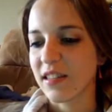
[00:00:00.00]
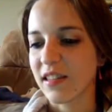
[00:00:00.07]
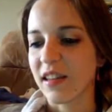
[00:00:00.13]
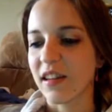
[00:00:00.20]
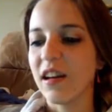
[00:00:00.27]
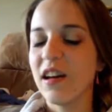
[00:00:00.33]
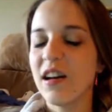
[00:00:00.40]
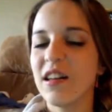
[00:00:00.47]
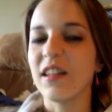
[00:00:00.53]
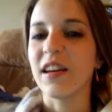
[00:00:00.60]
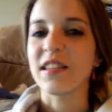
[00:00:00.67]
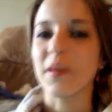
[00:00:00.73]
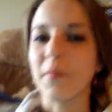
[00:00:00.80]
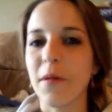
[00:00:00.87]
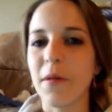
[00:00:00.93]
And, like,
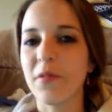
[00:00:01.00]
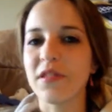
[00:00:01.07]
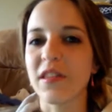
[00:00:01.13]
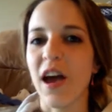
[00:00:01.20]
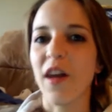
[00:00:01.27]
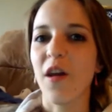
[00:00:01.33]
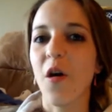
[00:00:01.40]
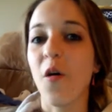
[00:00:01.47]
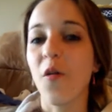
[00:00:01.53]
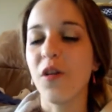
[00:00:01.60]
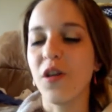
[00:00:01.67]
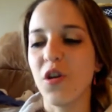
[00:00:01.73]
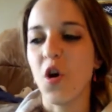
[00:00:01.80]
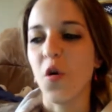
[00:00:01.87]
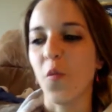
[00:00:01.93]
some people said, oh, you
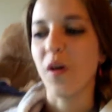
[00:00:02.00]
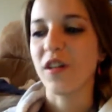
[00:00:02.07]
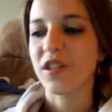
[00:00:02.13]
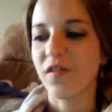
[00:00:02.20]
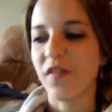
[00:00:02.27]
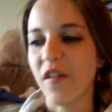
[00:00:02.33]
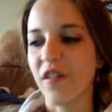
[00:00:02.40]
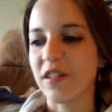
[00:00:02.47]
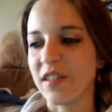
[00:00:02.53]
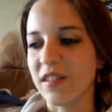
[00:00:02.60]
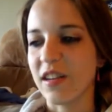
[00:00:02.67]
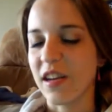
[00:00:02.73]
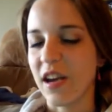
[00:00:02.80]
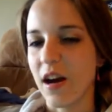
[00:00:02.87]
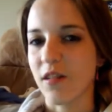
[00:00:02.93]
know, what's your favorite Disney
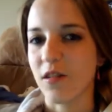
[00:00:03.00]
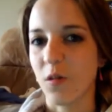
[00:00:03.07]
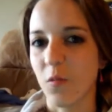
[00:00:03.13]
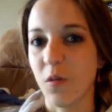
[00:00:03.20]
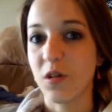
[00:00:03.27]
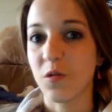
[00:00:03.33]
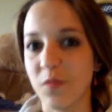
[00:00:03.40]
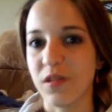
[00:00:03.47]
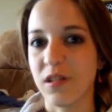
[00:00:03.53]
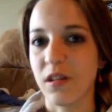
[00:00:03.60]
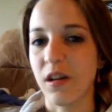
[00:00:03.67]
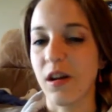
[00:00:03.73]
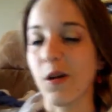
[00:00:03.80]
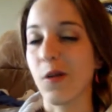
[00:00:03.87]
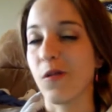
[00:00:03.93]
character, which was
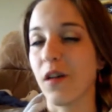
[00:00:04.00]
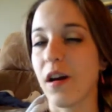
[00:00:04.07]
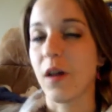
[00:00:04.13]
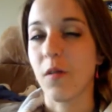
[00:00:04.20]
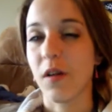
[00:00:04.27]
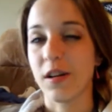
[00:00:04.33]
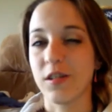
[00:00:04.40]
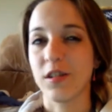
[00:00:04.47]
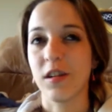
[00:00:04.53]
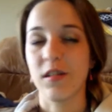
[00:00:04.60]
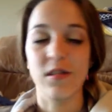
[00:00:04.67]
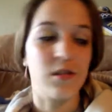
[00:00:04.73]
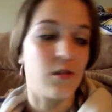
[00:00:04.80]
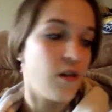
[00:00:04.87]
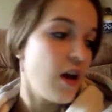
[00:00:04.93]
like a great question,
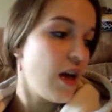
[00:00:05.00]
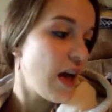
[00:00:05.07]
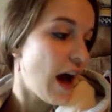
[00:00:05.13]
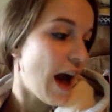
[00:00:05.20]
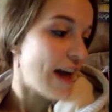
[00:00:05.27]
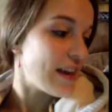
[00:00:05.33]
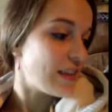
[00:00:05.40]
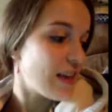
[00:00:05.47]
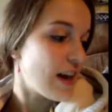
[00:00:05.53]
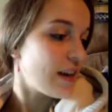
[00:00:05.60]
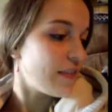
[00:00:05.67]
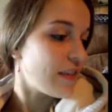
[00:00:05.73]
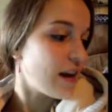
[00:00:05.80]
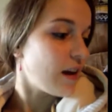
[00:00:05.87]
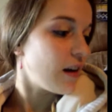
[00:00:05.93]
so I added that in
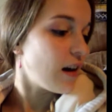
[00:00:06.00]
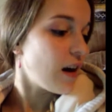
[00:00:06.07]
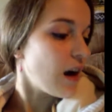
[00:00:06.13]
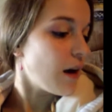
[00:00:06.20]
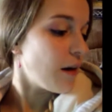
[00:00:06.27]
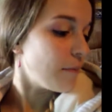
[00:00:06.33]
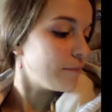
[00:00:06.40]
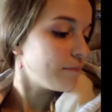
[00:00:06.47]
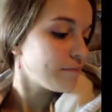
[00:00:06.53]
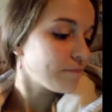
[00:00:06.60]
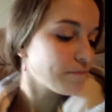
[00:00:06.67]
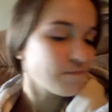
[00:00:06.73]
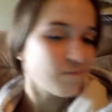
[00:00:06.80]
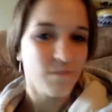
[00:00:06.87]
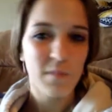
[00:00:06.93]
there.
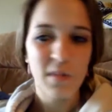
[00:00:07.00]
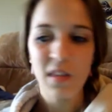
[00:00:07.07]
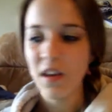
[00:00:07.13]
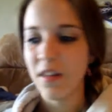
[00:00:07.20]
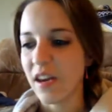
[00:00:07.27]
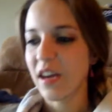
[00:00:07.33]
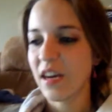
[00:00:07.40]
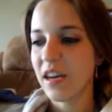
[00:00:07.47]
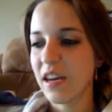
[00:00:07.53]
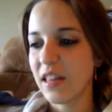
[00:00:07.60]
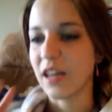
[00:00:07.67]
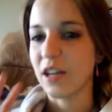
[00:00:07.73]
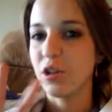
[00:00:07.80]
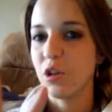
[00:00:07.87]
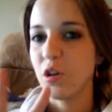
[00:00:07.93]
I think I need
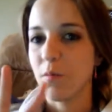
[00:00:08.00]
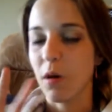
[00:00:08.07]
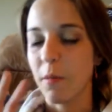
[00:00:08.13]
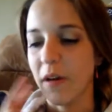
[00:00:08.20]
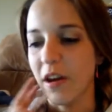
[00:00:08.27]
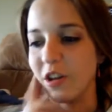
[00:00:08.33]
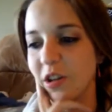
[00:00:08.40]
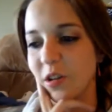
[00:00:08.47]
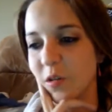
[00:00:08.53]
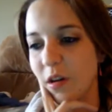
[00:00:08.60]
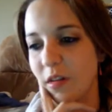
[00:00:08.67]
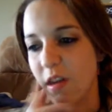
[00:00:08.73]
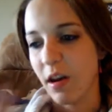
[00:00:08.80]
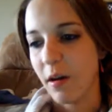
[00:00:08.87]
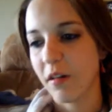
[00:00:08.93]
like 2 more pages, so I
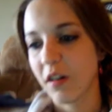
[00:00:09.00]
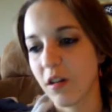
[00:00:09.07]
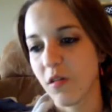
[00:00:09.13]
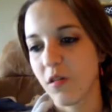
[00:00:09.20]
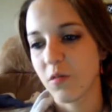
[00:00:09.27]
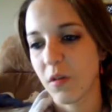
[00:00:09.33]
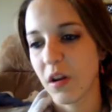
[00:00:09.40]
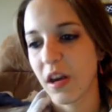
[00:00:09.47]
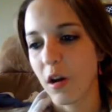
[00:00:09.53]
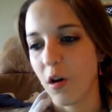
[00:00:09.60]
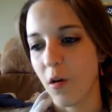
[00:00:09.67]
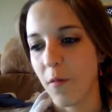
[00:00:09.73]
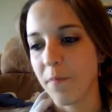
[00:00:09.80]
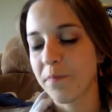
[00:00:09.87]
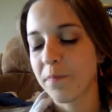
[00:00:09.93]
think I'm going to do this when I get home.